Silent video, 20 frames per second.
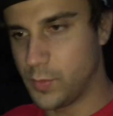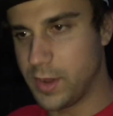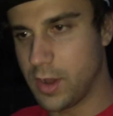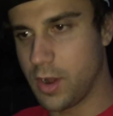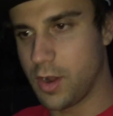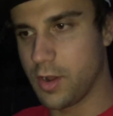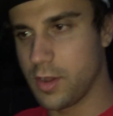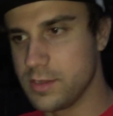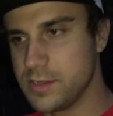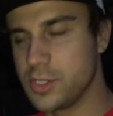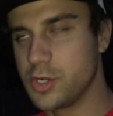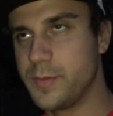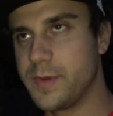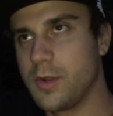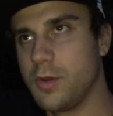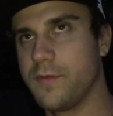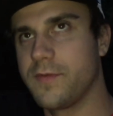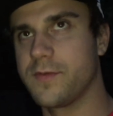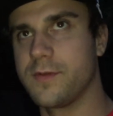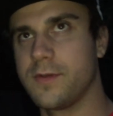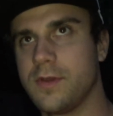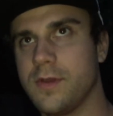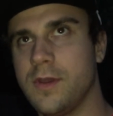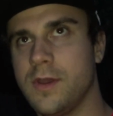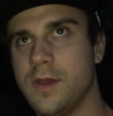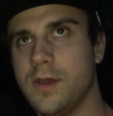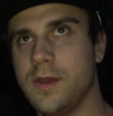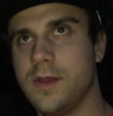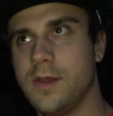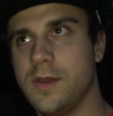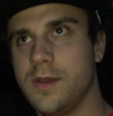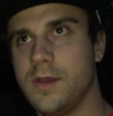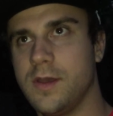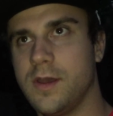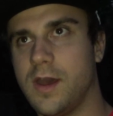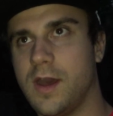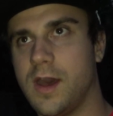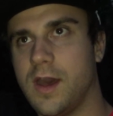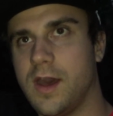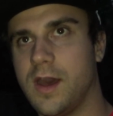We are a little bit over
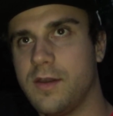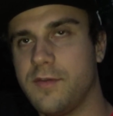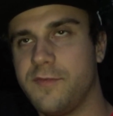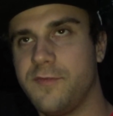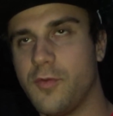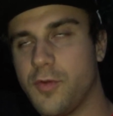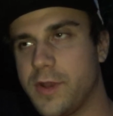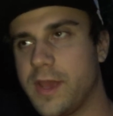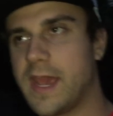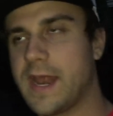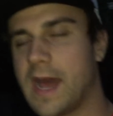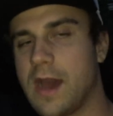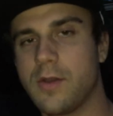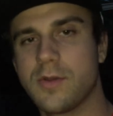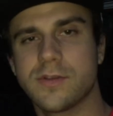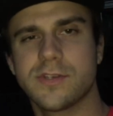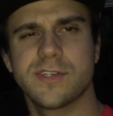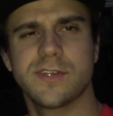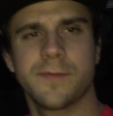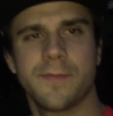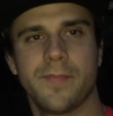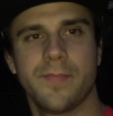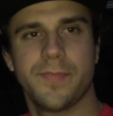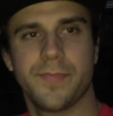48 hours,